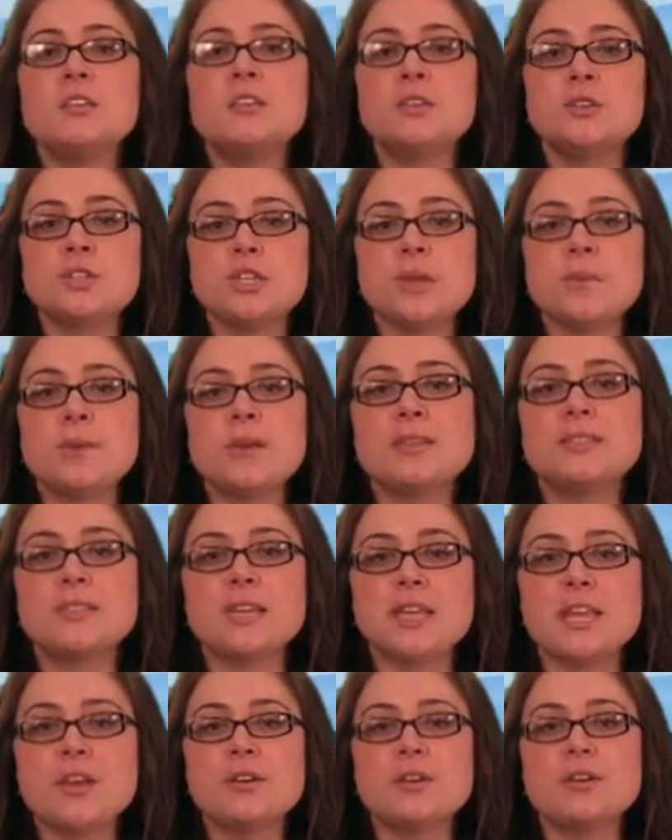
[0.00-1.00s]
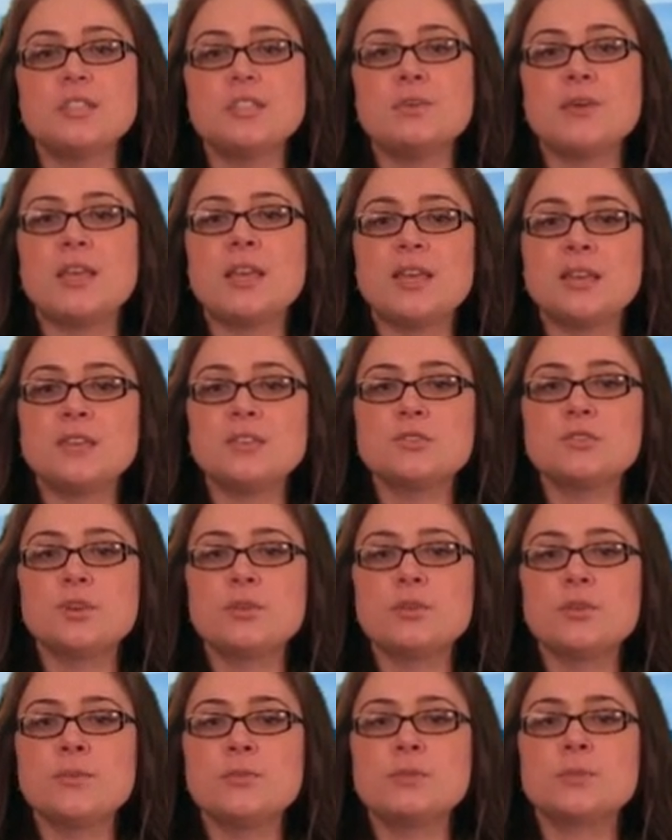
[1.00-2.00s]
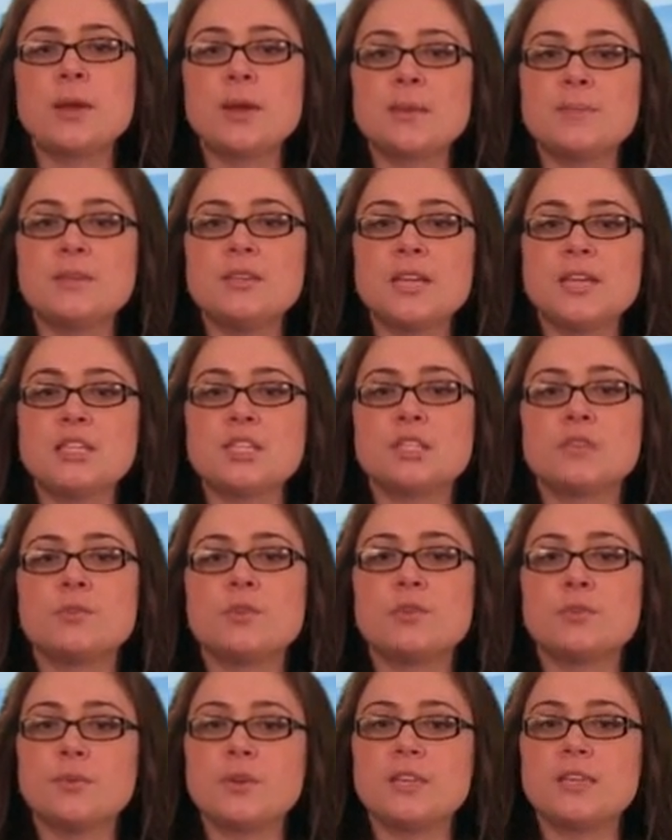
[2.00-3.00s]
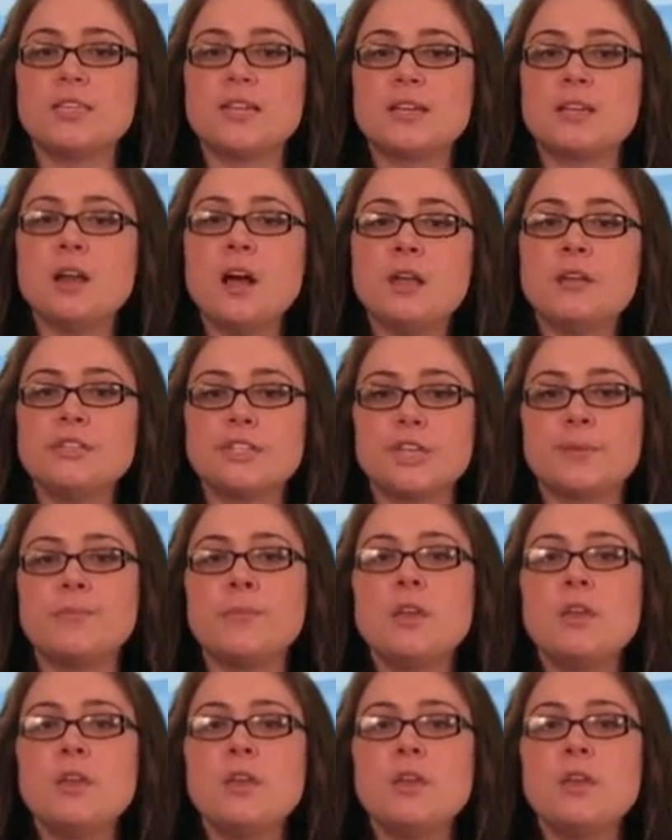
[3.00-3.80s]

Toshiba is adhering to an industry group's recommendations for 3D technology,